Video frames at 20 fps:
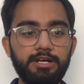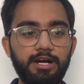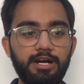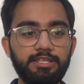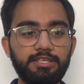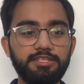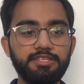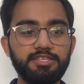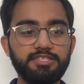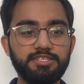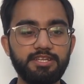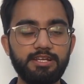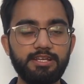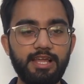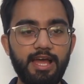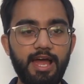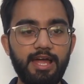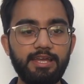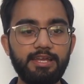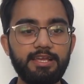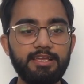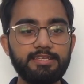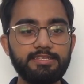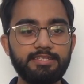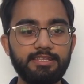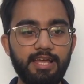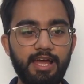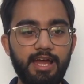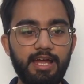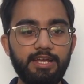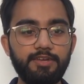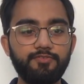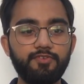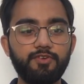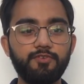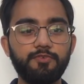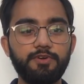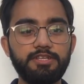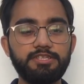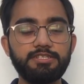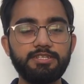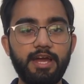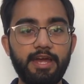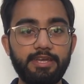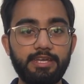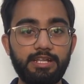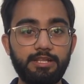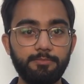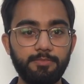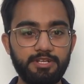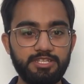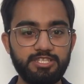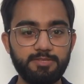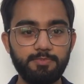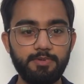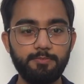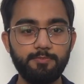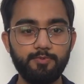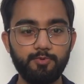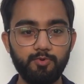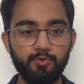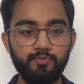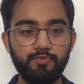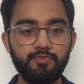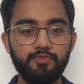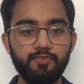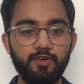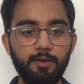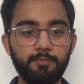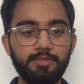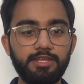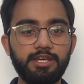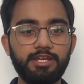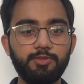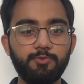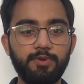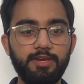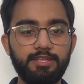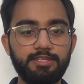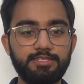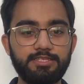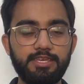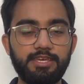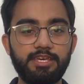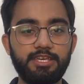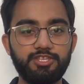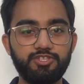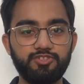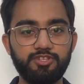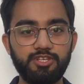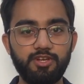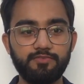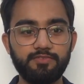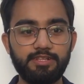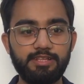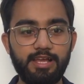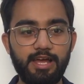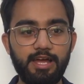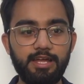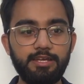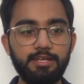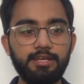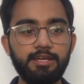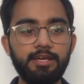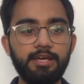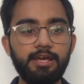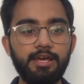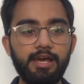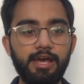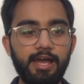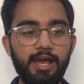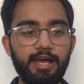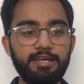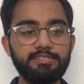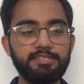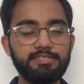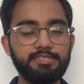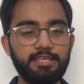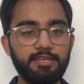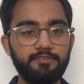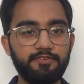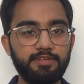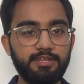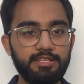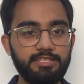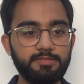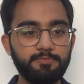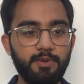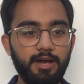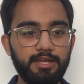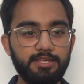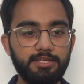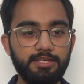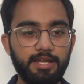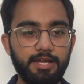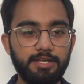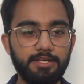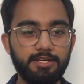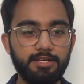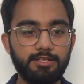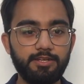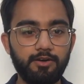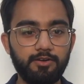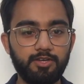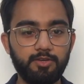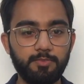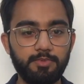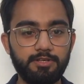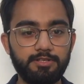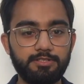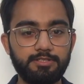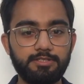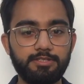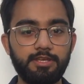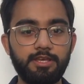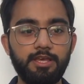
Unregistered land is land for which title must be proved from the conveyancing history of the land as is evidenced by the title documents